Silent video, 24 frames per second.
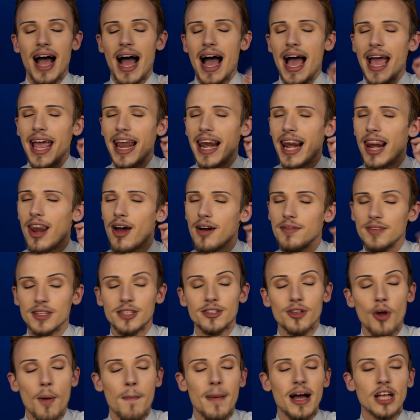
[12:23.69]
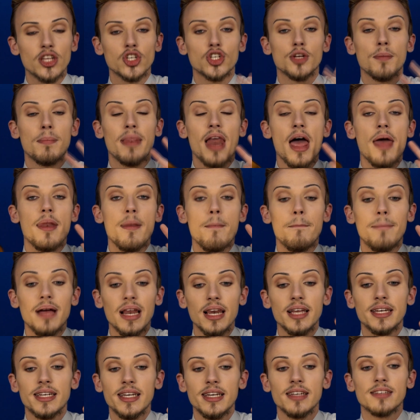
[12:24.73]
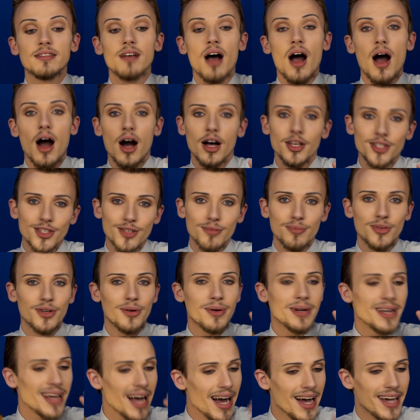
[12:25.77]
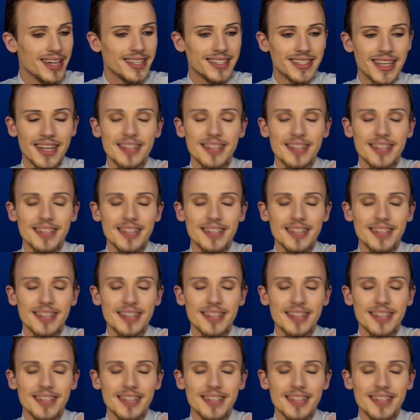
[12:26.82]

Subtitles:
I love it so much. The blendability is awesome, you guys.